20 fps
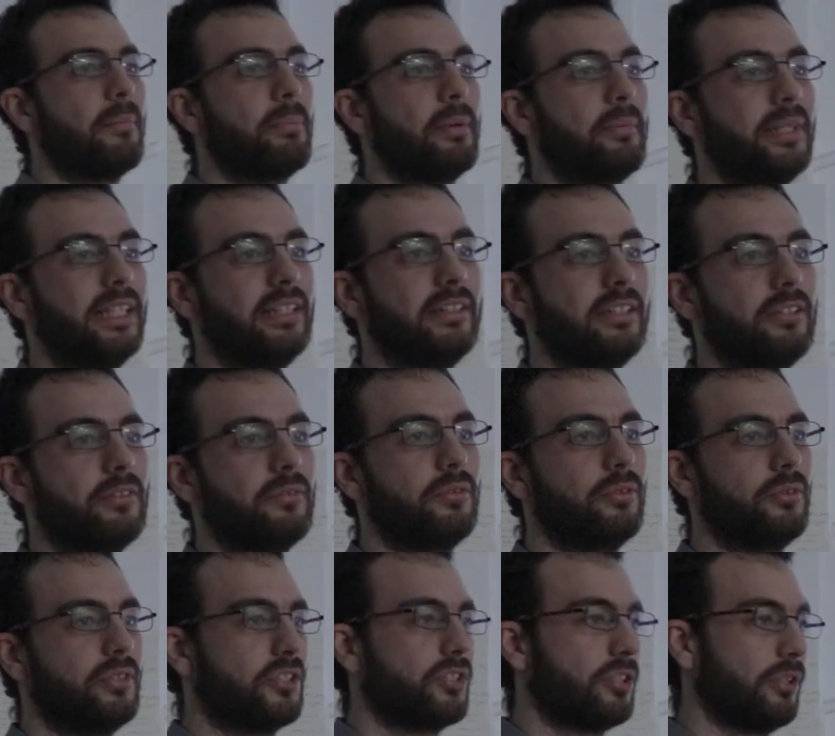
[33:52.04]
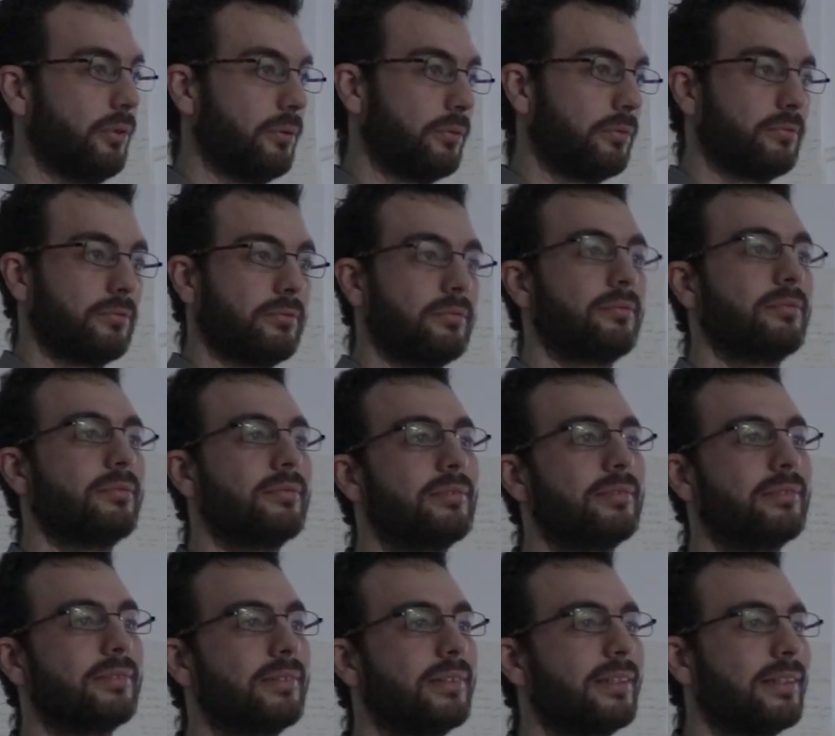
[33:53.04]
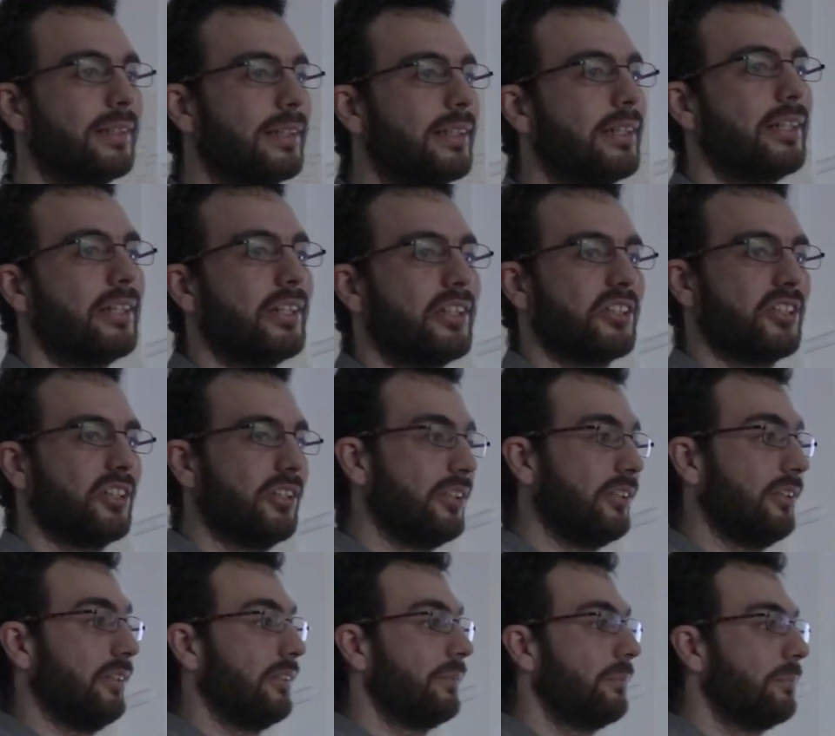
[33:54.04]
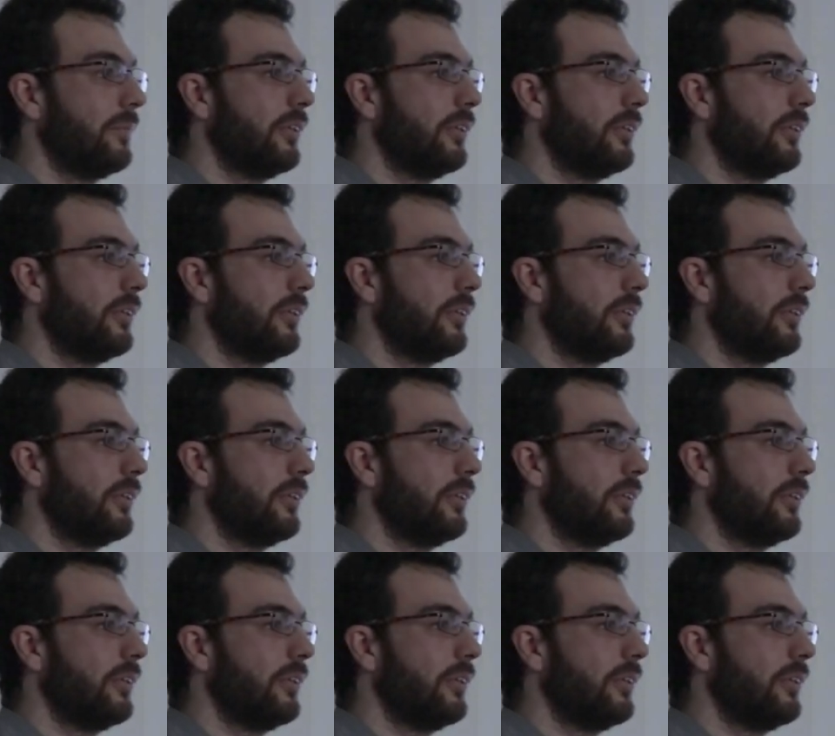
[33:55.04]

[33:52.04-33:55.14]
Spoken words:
capability of doing so. So